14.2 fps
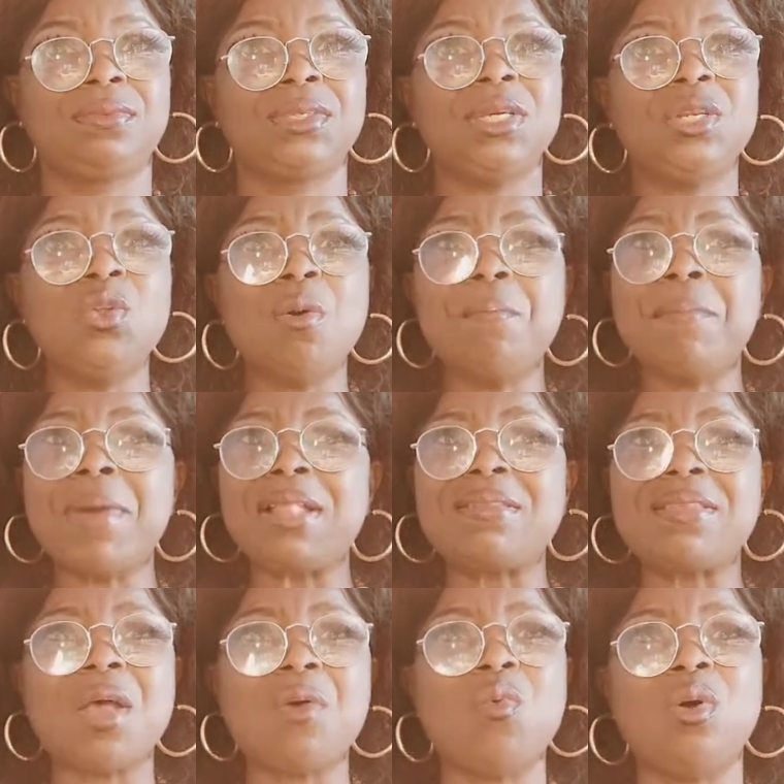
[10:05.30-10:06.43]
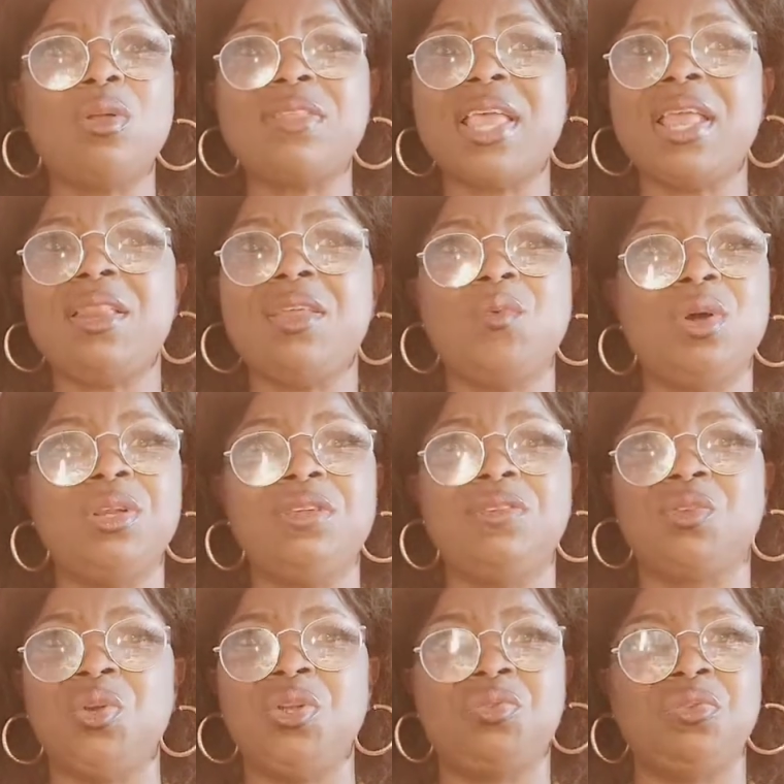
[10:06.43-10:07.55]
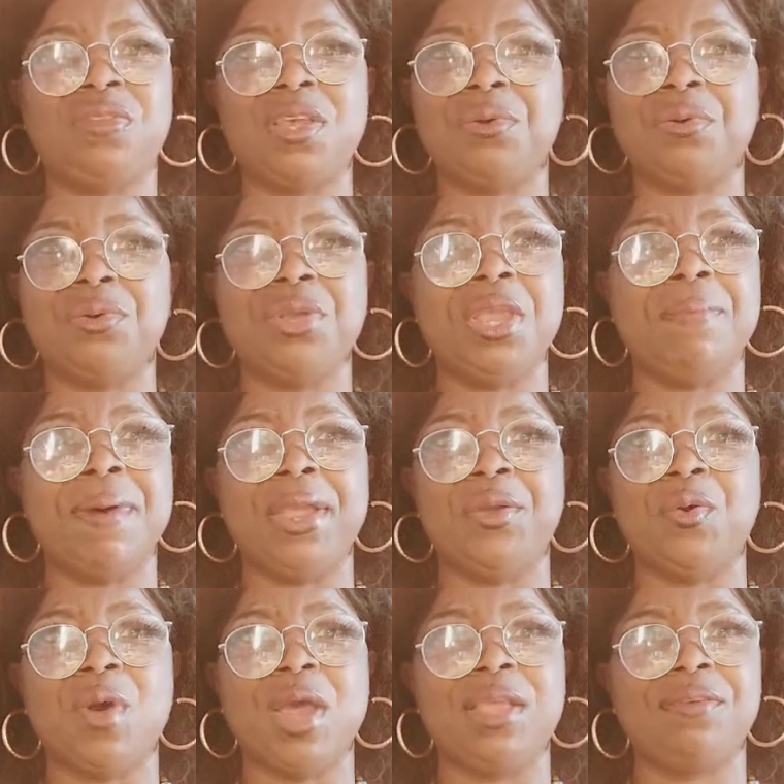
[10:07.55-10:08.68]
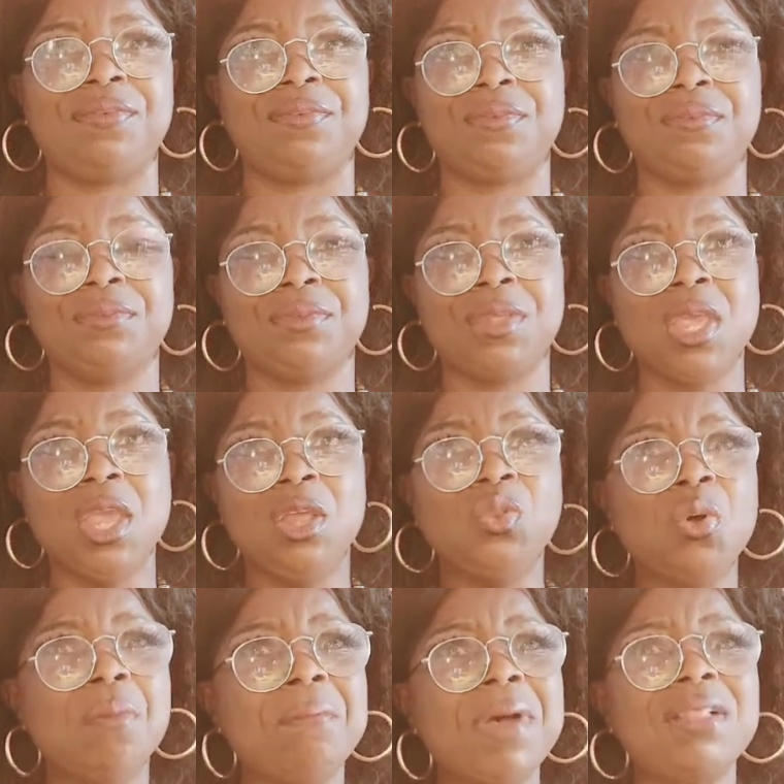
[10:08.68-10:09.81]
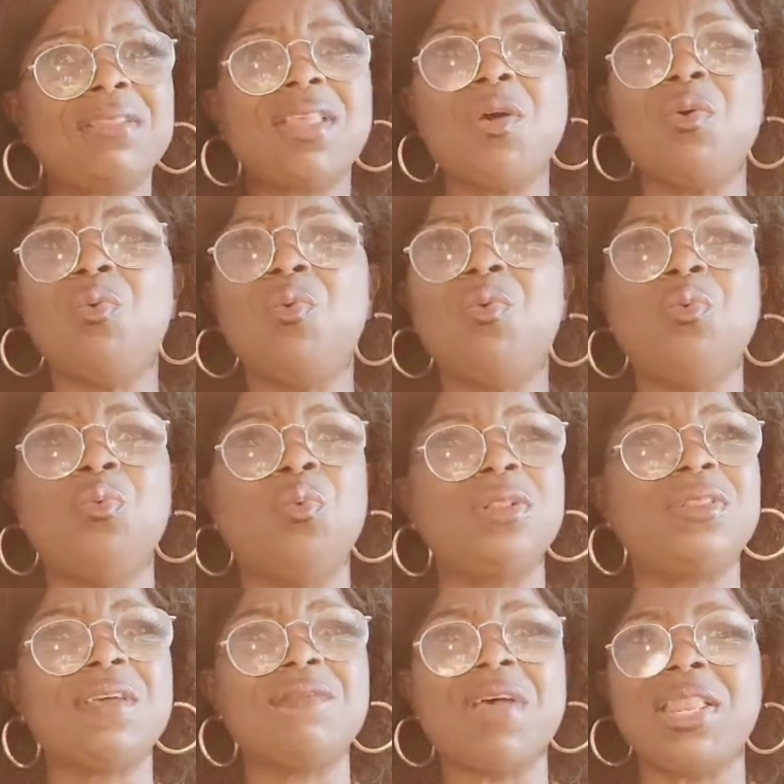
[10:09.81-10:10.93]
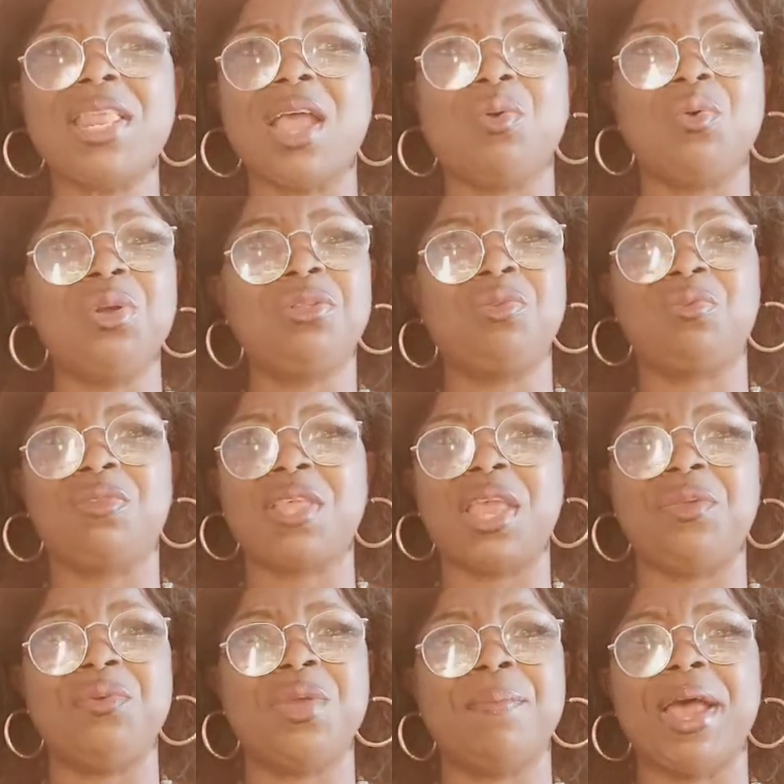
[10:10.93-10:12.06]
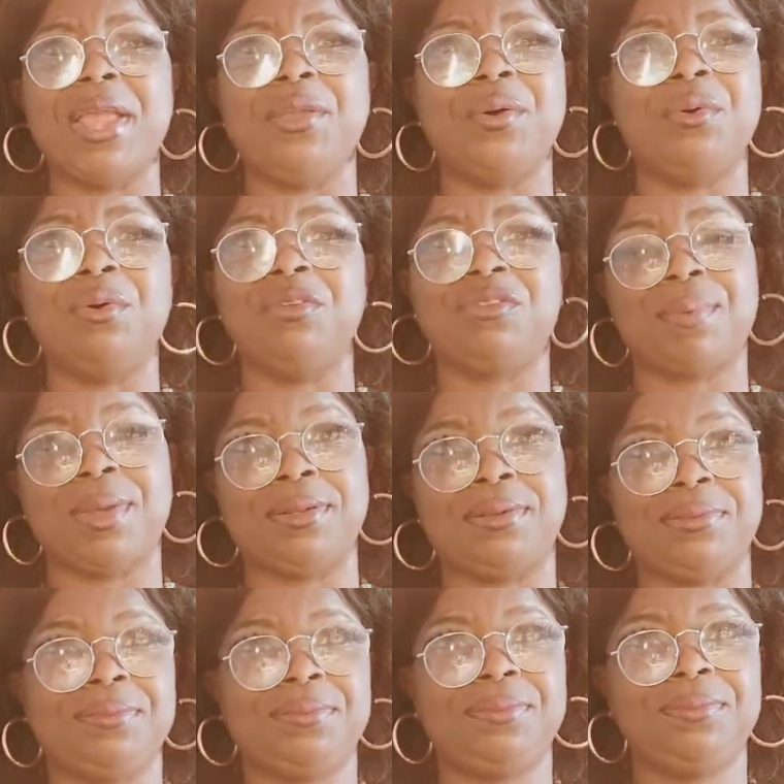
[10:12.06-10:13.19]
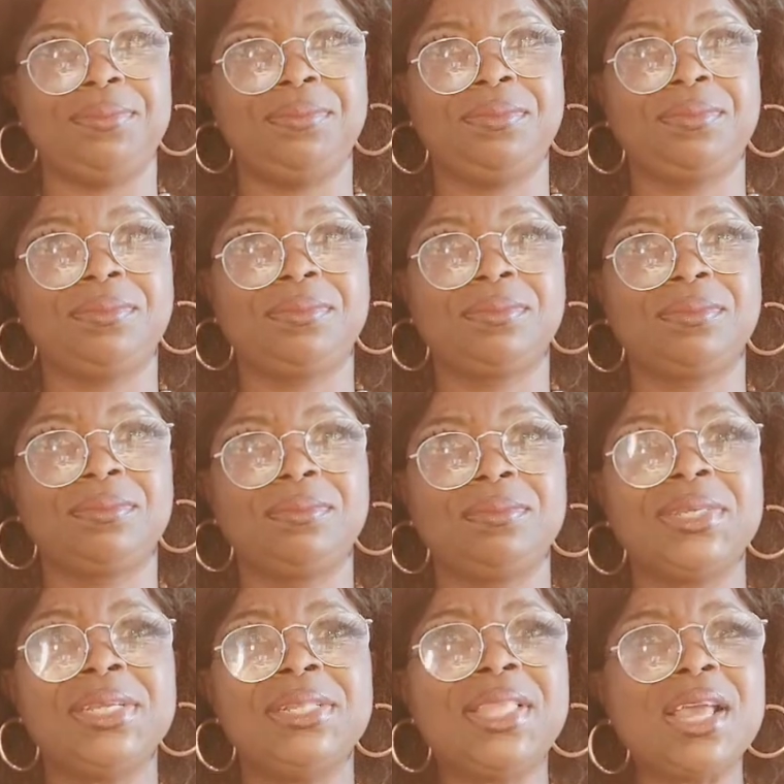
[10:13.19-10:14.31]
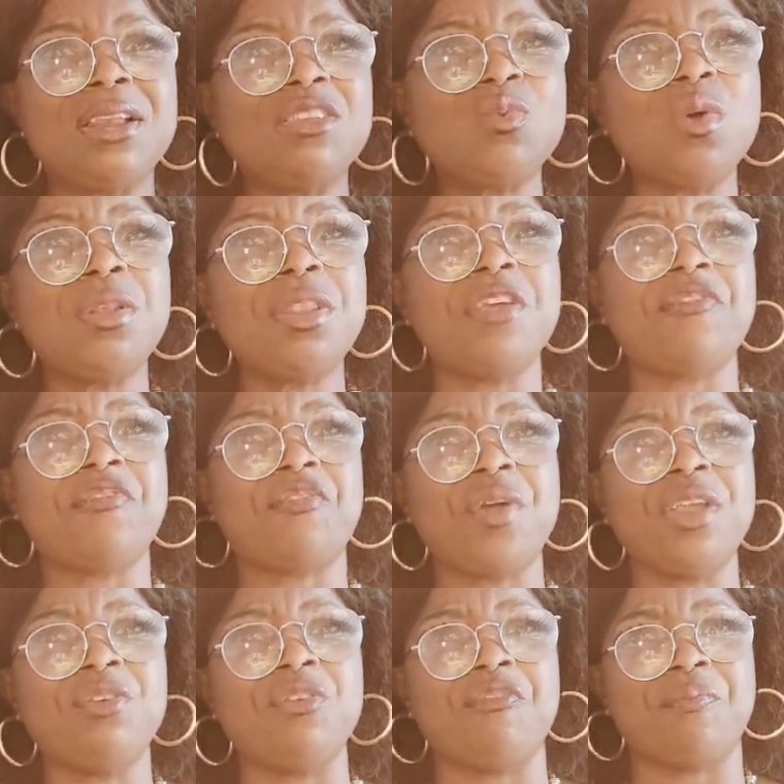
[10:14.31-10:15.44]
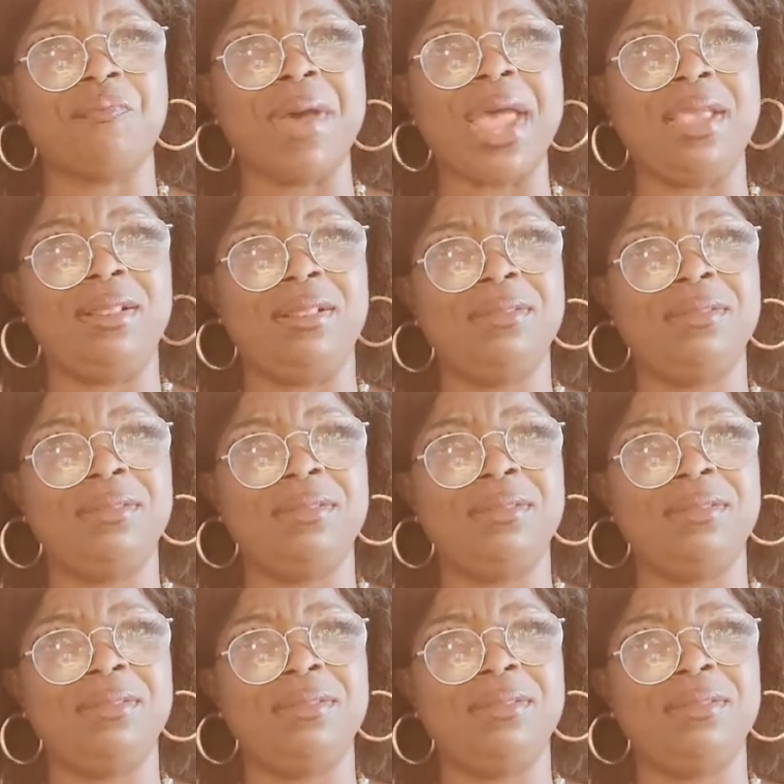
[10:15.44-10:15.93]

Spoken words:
no matter what anyone is going to tell you about your wife, no matter whatever they are going to tell you about your husband. There is one, a friend of mine,